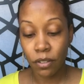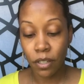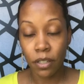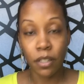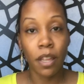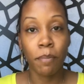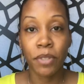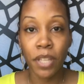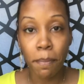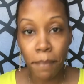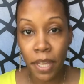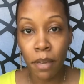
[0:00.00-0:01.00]
And I'm
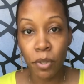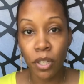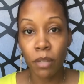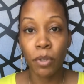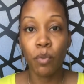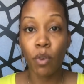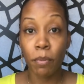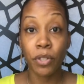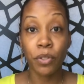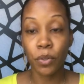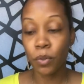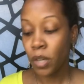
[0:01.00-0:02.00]
saying man, but it could be woman
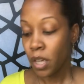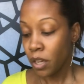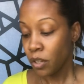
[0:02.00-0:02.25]
too.